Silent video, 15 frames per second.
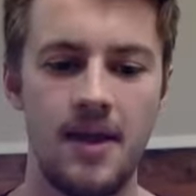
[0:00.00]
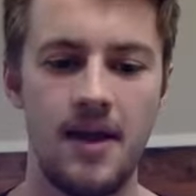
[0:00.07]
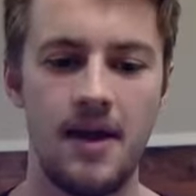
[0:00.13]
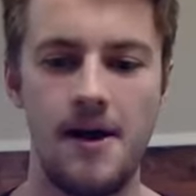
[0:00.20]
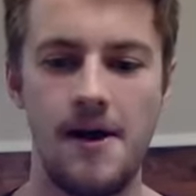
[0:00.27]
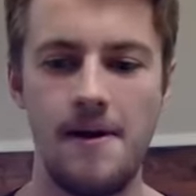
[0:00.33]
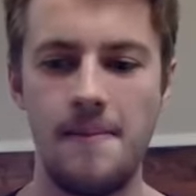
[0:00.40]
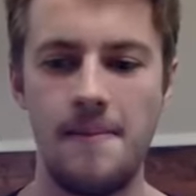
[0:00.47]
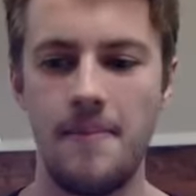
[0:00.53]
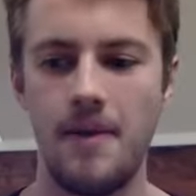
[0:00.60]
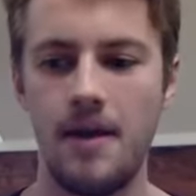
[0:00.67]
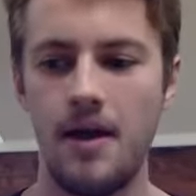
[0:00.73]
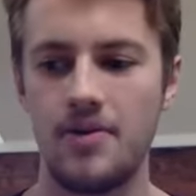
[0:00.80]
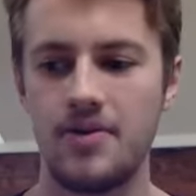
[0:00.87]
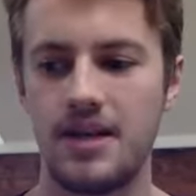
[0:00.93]
I
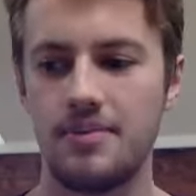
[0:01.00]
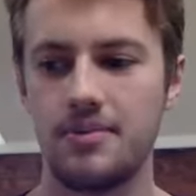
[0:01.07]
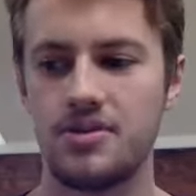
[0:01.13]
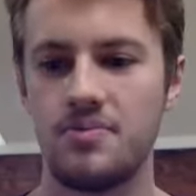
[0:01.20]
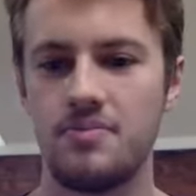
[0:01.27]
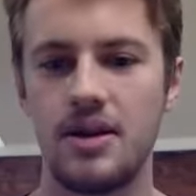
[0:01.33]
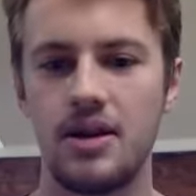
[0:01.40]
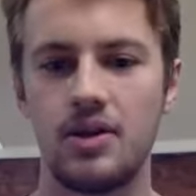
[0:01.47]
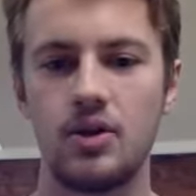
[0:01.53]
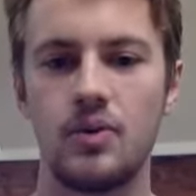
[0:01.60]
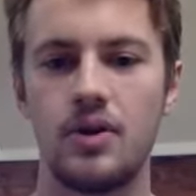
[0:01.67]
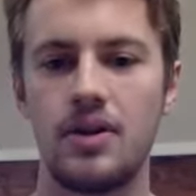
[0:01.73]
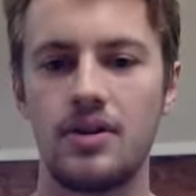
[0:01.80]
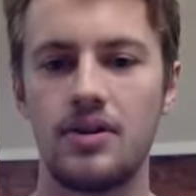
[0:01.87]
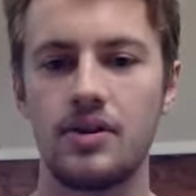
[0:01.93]
was able to mingle
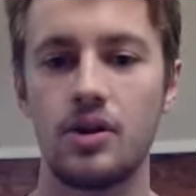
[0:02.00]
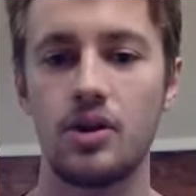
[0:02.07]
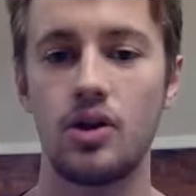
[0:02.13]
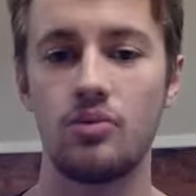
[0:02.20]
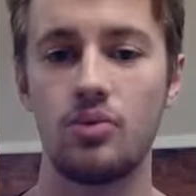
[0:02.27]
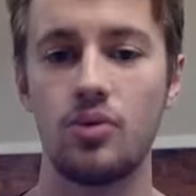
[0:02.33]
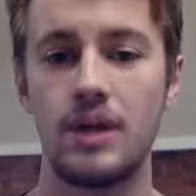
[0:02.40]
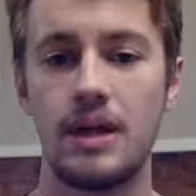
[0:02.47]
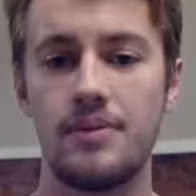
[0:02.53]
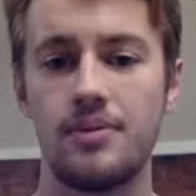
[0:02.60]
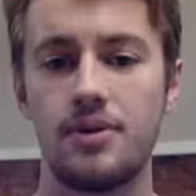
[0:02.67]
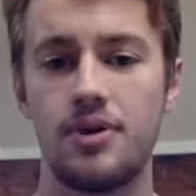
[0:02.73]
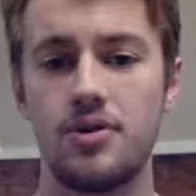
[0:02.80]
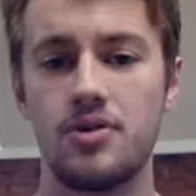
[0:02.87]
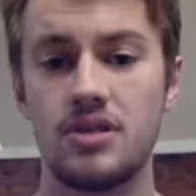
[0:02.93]
with a lot more
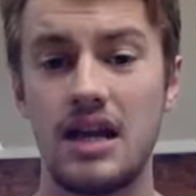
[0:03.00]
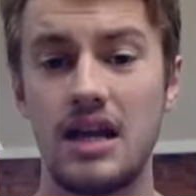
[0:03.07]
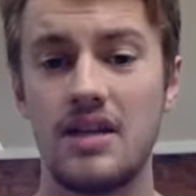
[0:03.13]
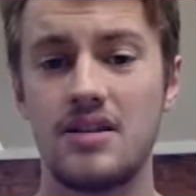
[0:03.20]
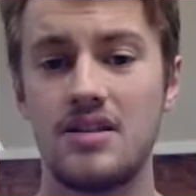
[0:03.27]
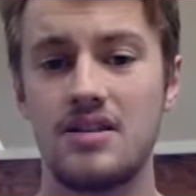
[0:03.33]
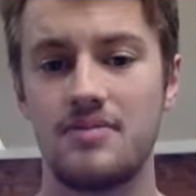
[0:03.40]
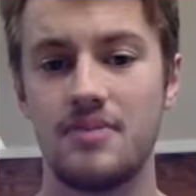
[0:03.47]
people who shared